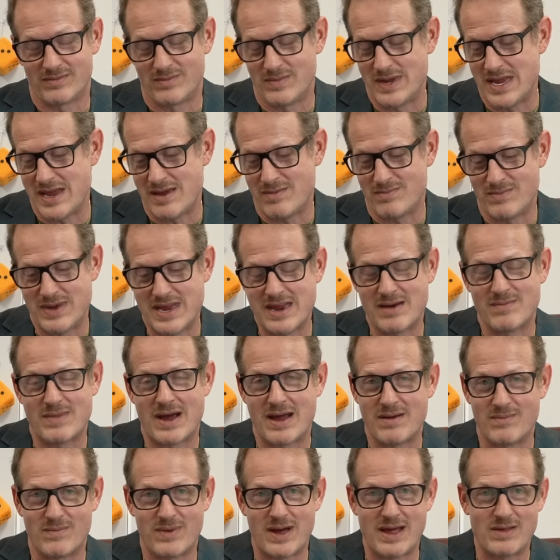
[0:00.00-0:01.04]
Me and
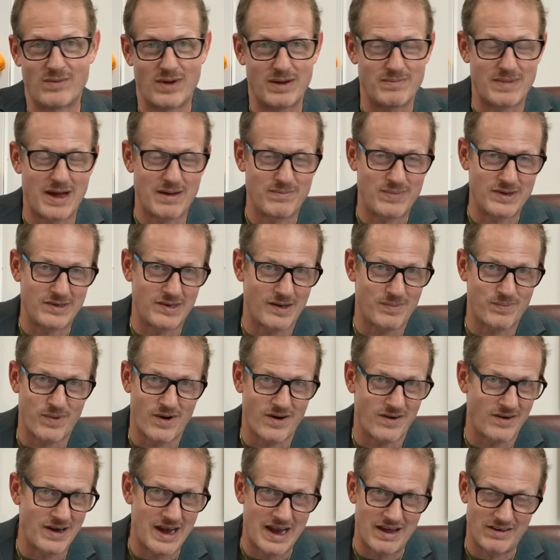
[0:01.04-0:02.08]
my, by the way, my business
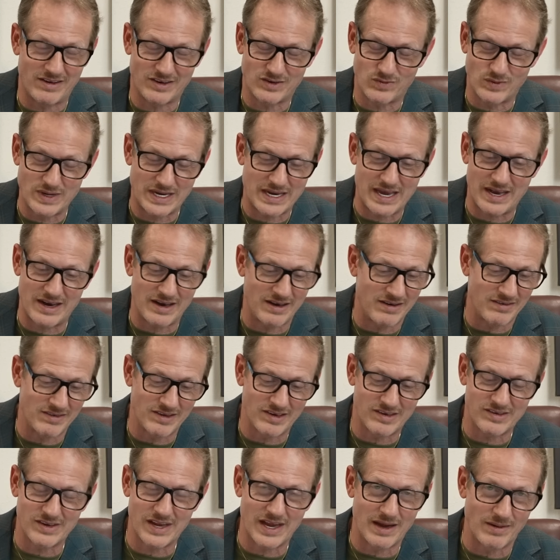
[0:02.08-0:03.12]
partner, Alex, we kind of do the
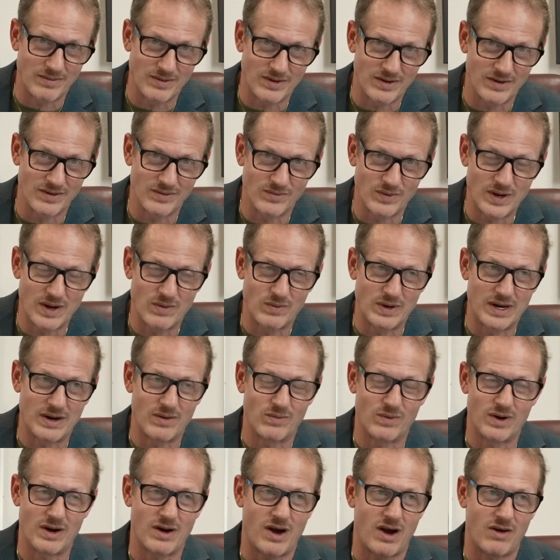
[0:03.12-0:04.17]
same, dude.
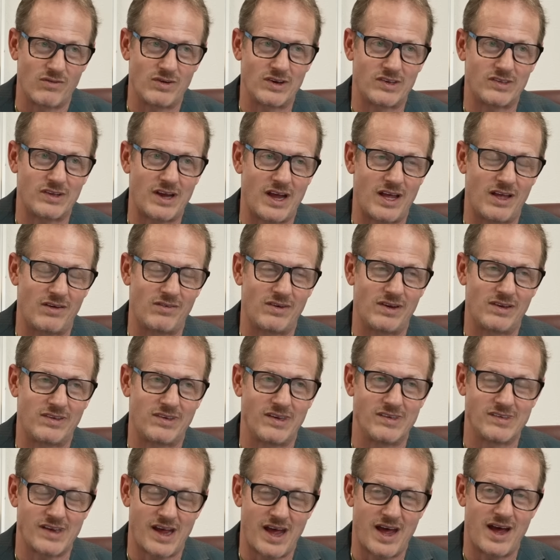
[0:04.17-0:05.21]
We're our risk tolerance
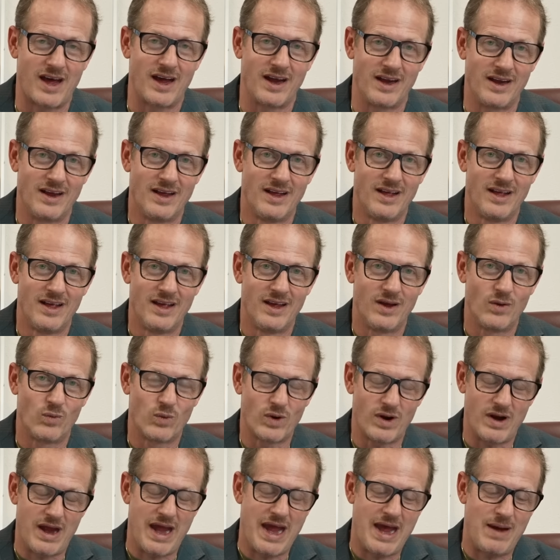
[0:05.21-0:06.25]
is high.
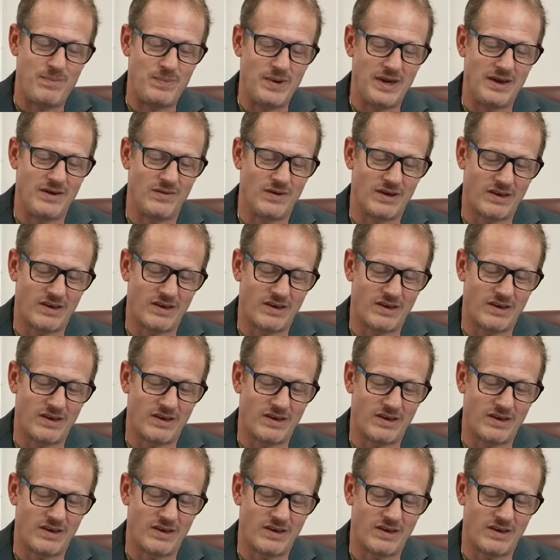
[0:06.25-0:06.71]
We're happy to